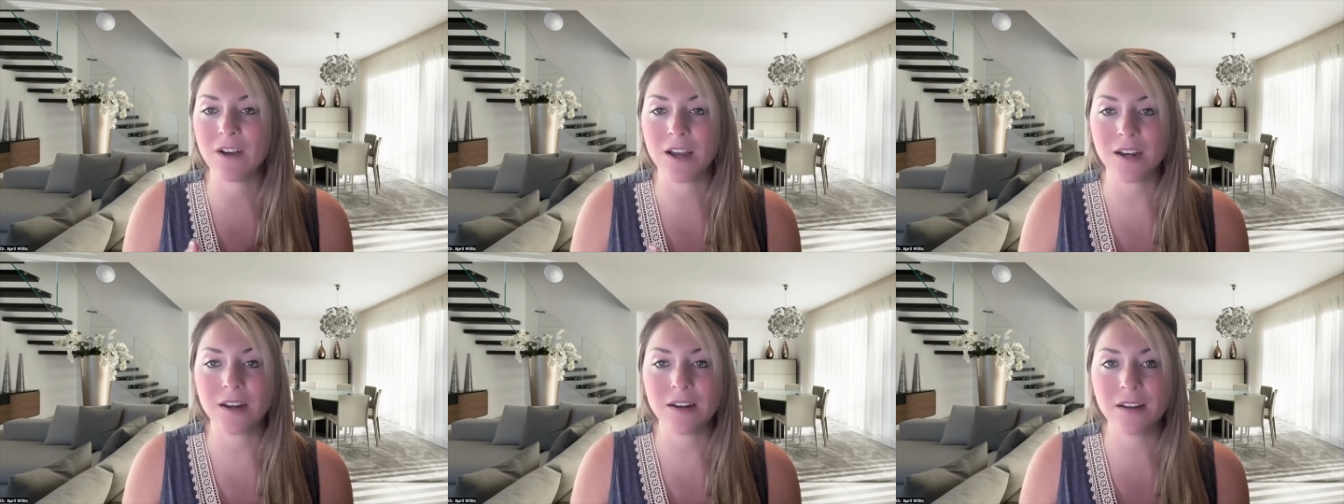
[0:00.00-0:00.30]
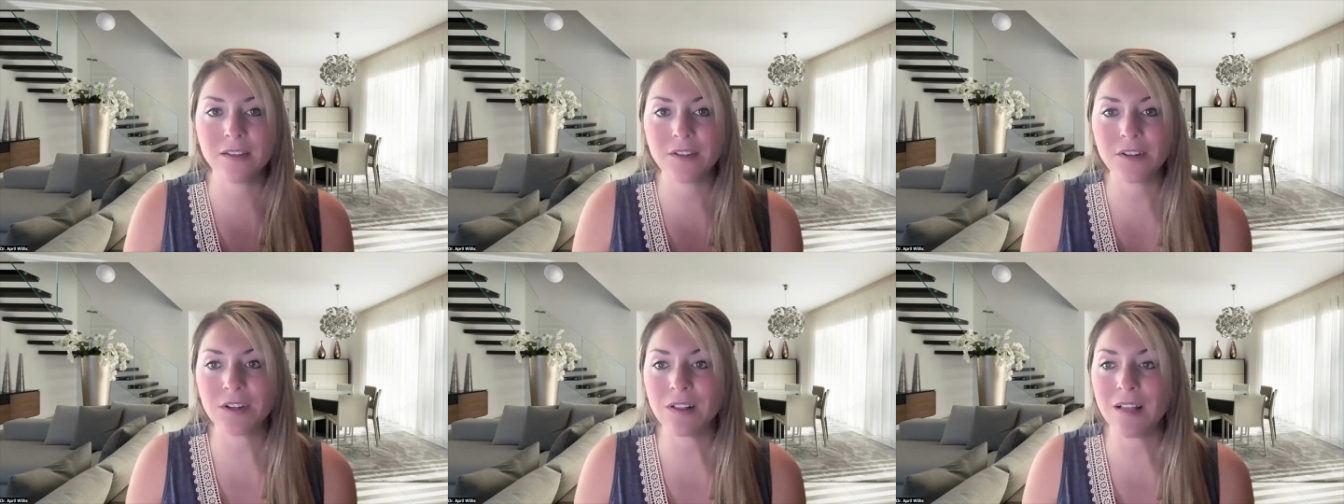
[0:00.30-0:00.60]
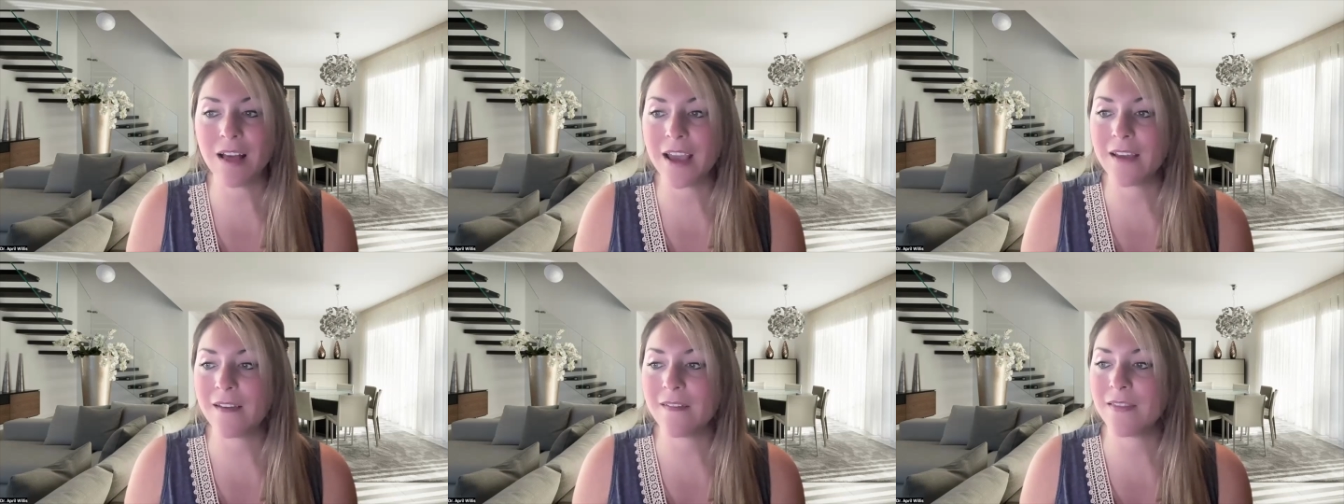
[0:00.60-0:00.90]
got another
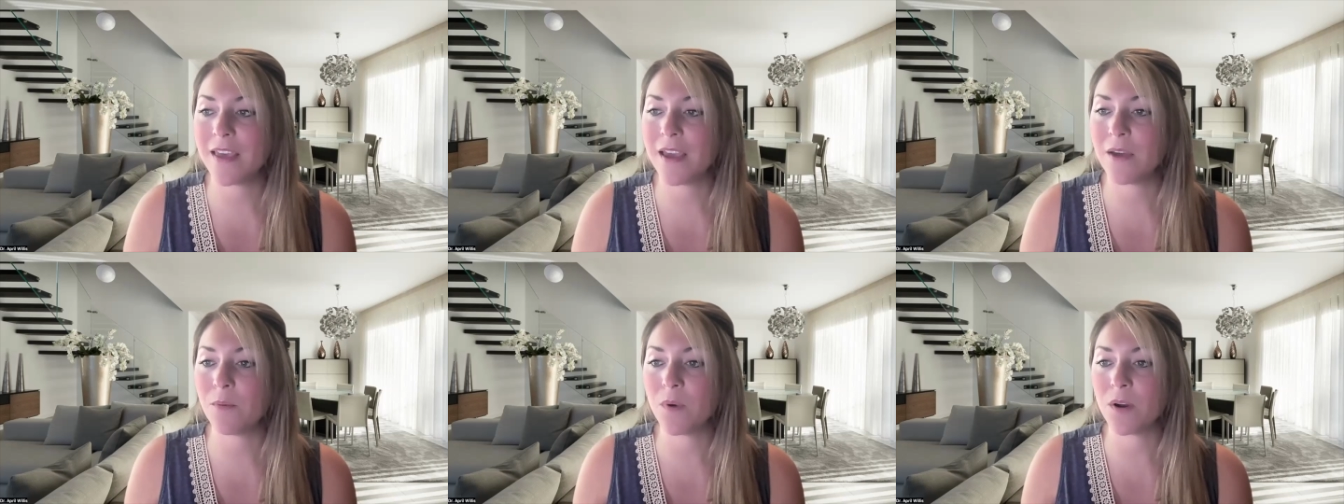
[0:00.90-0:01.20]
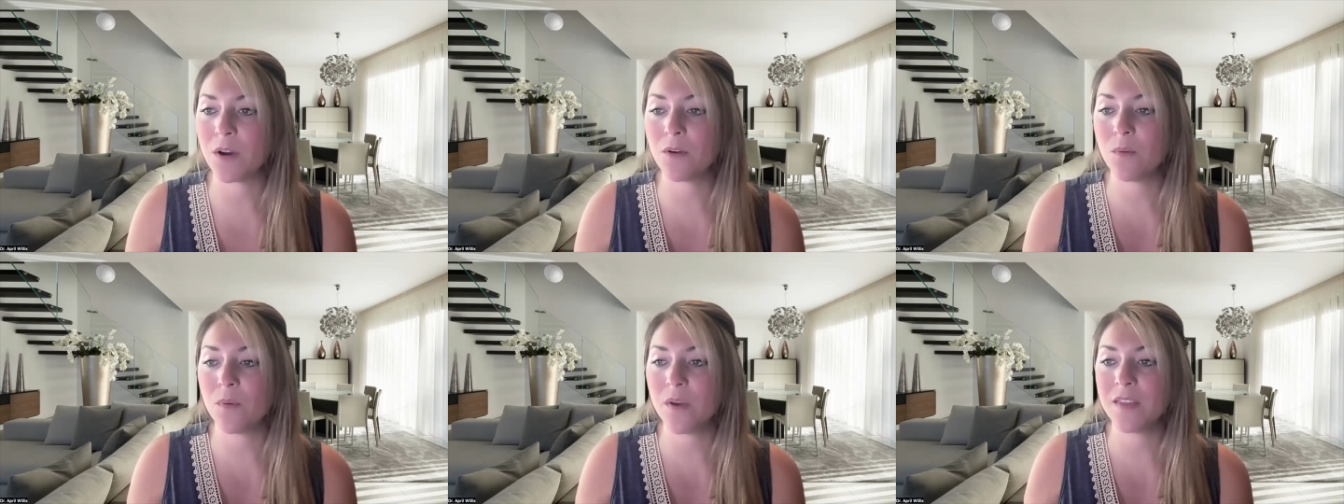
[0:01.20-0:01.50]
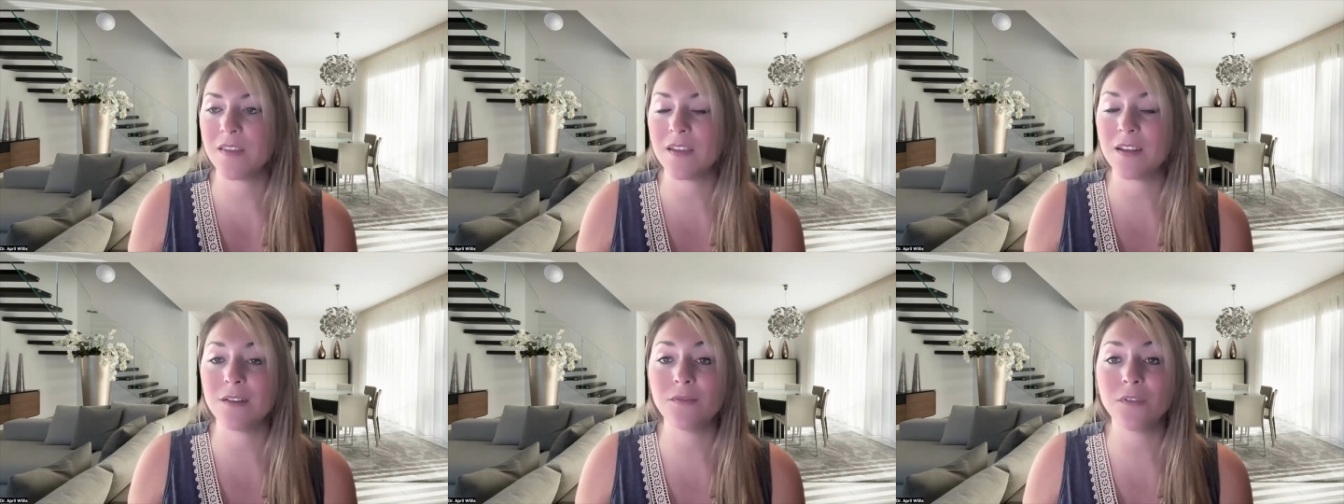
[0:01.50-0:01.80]
client, they work
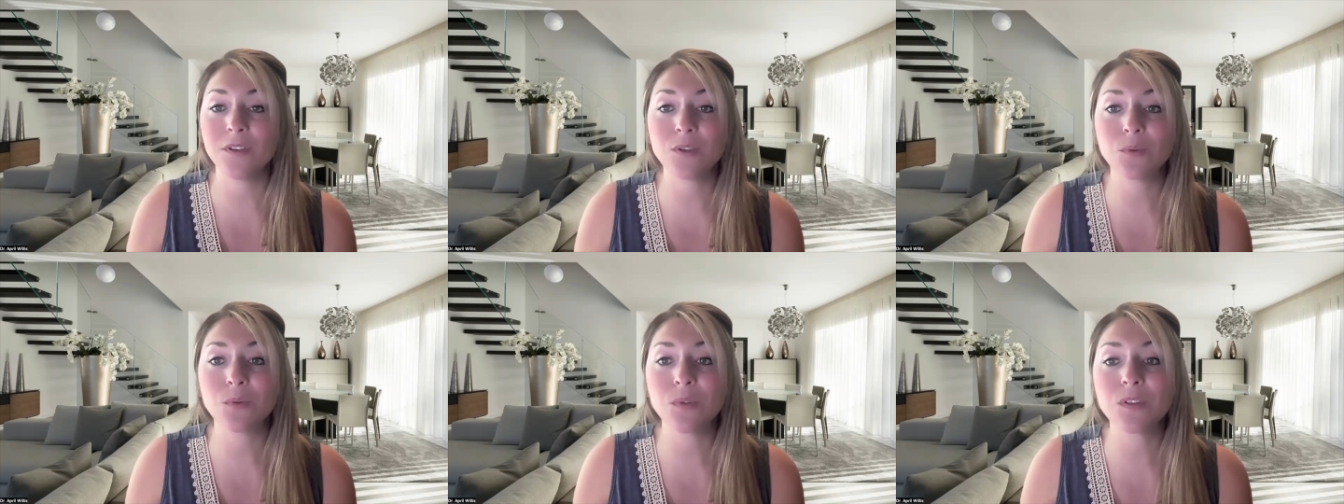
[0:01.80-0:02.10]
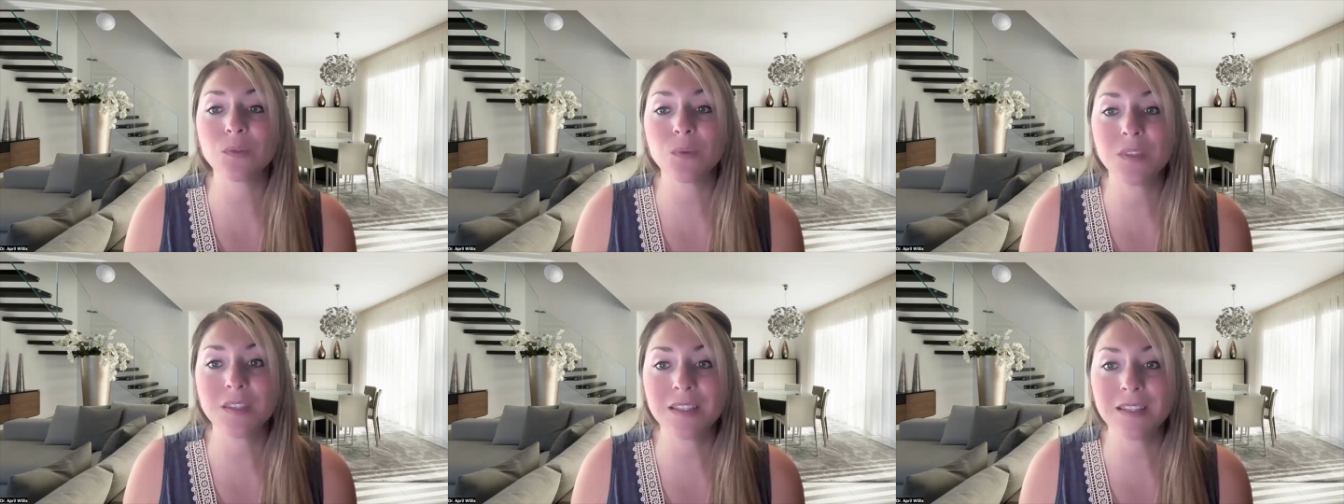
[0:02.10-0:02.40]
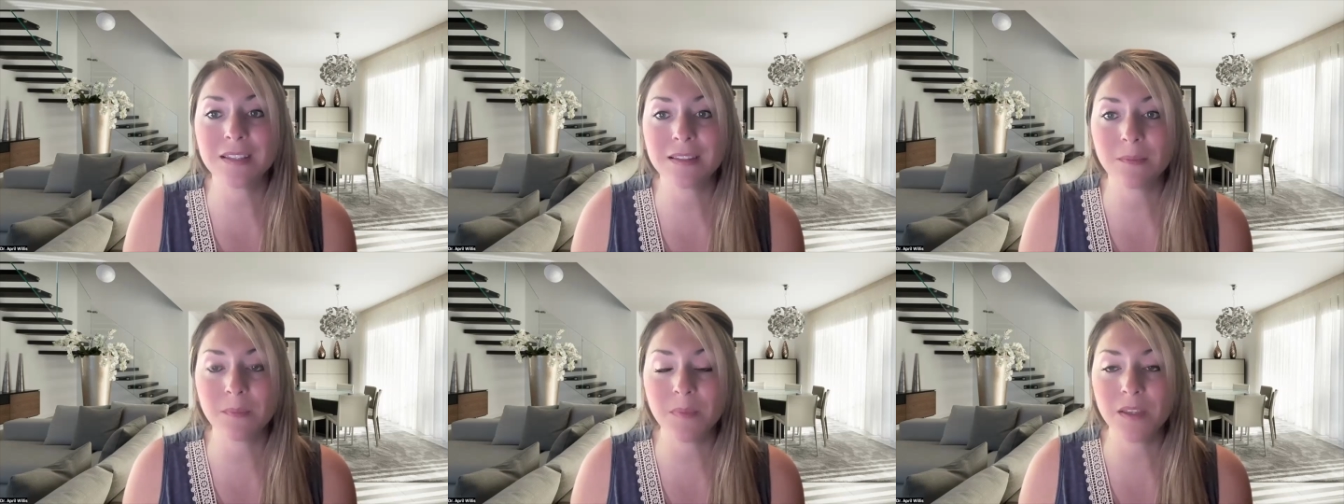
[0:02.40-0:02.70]
with individuals with
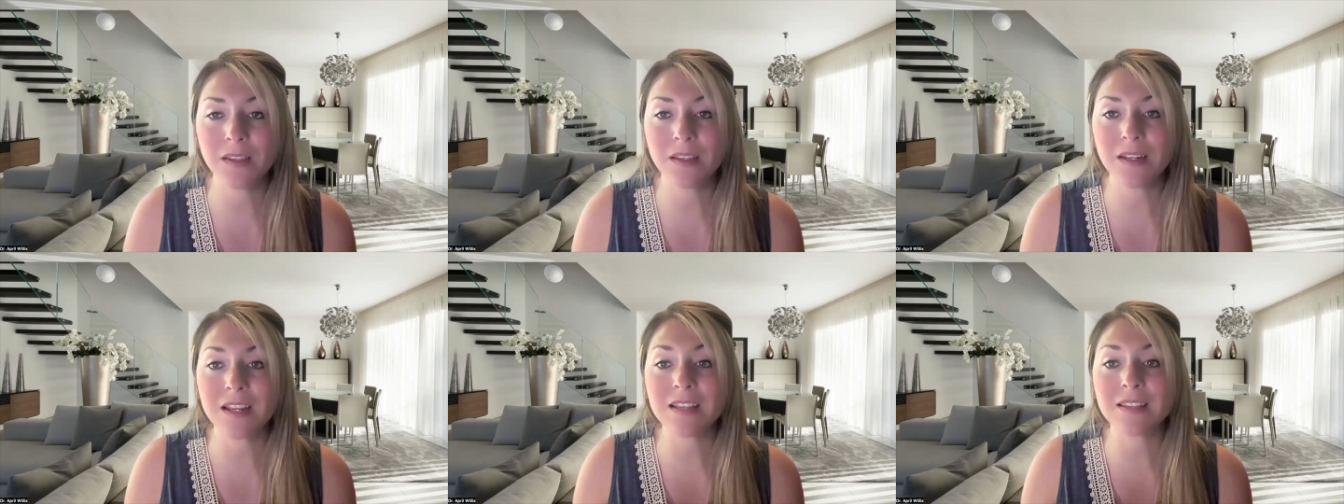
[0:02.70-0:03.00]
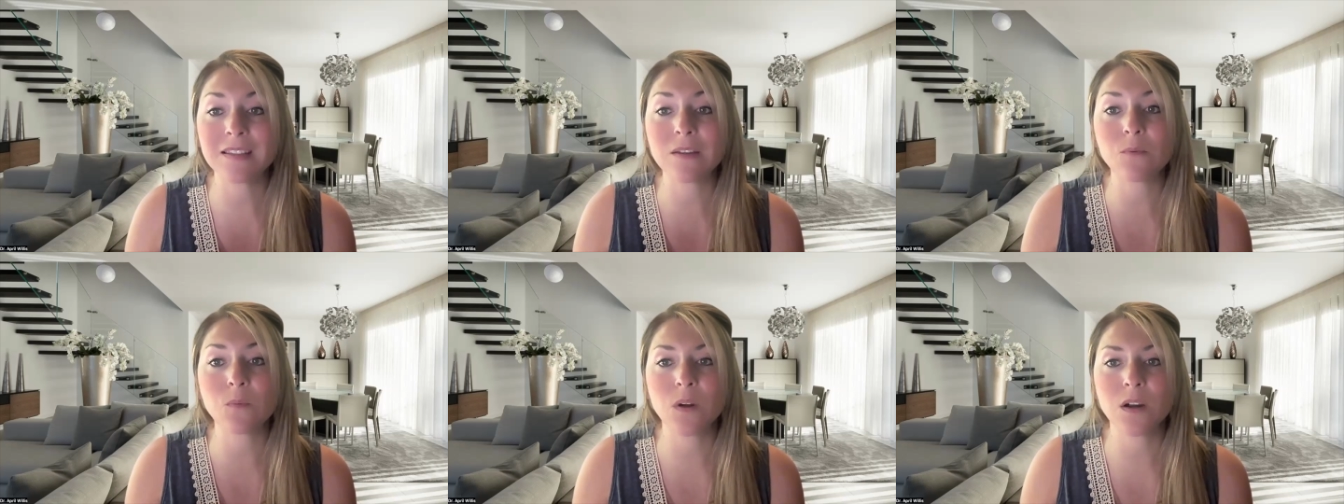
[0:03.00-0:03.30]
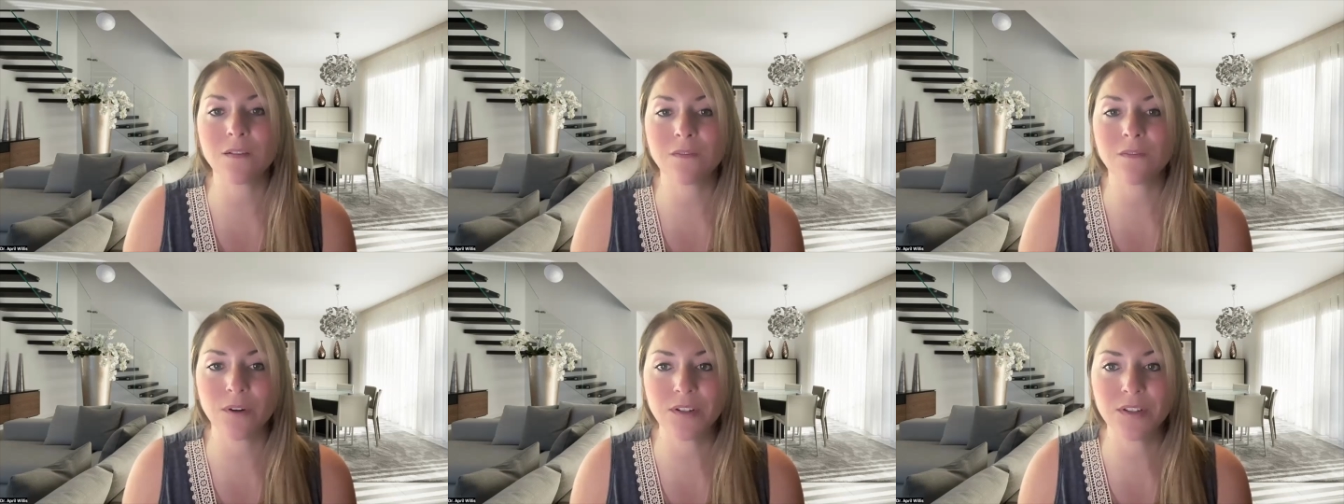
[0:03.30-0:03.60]
disabilities and
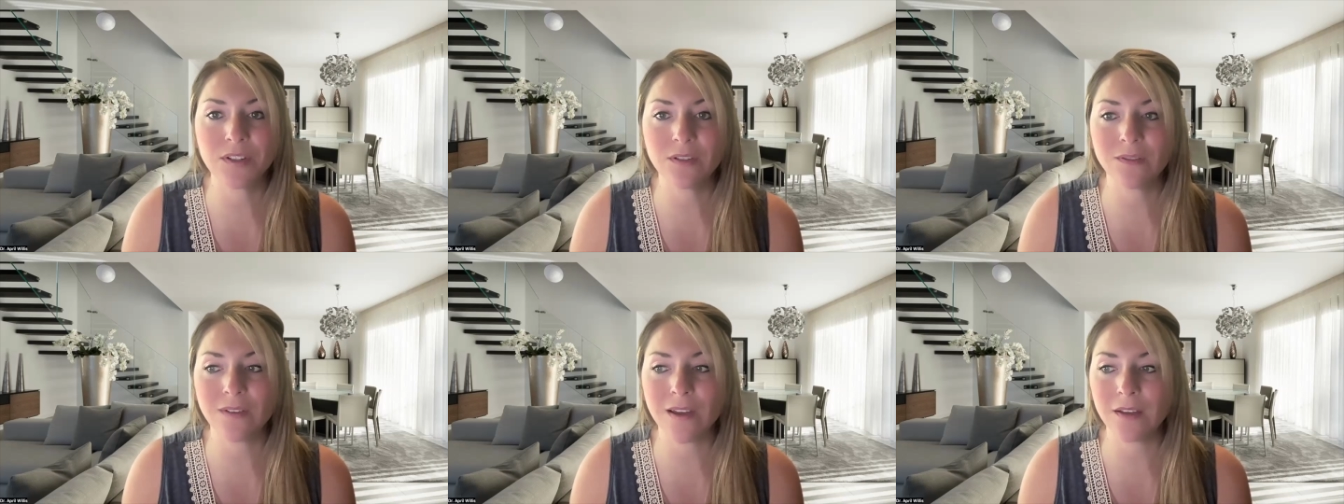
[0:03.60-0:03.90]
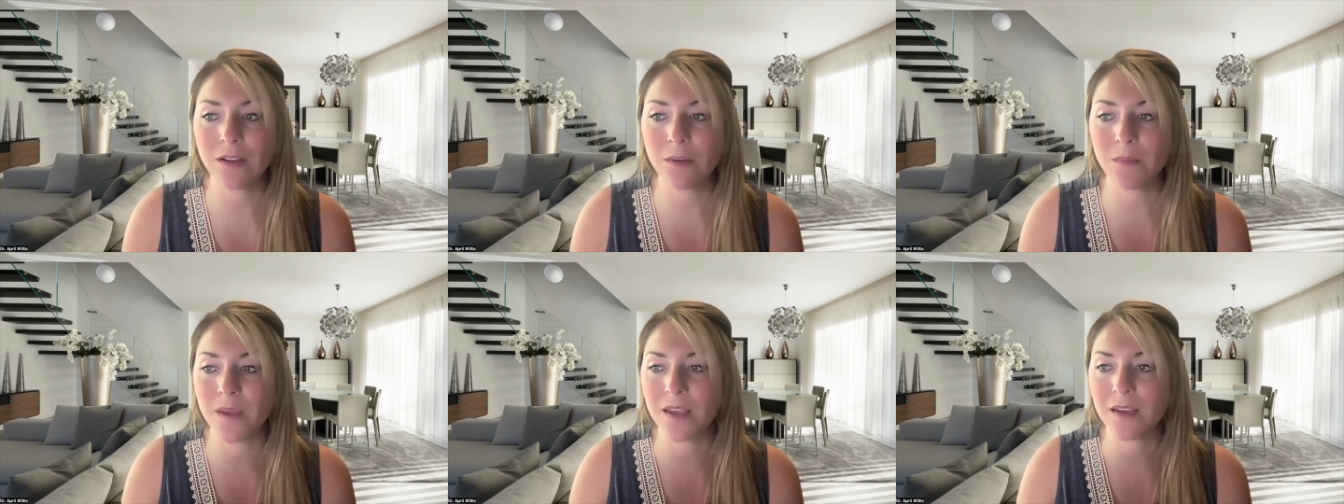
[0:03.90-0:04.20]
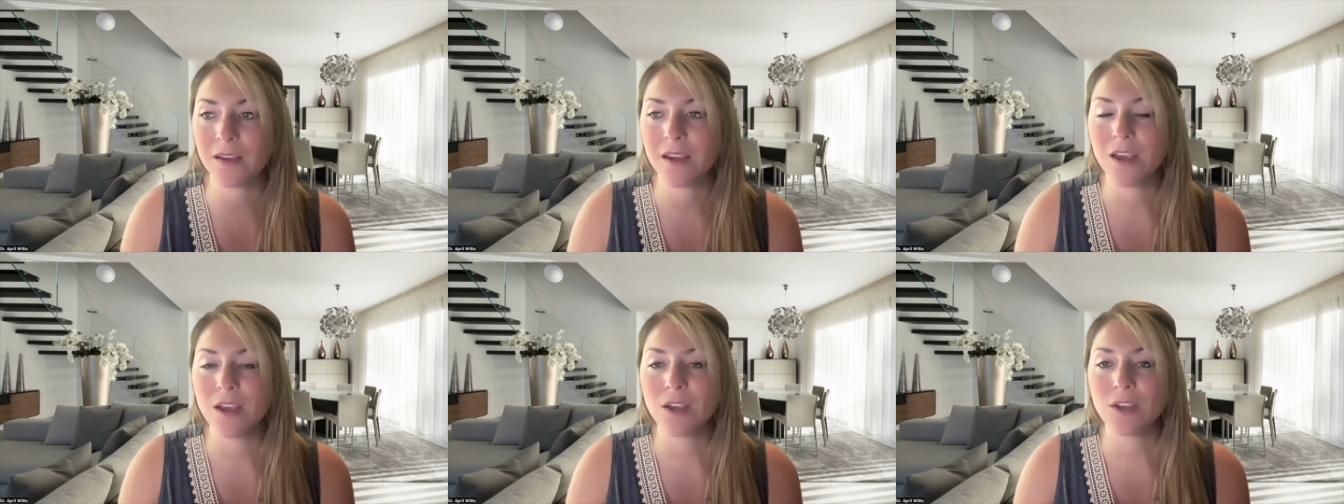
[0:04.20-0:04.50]
workforce development.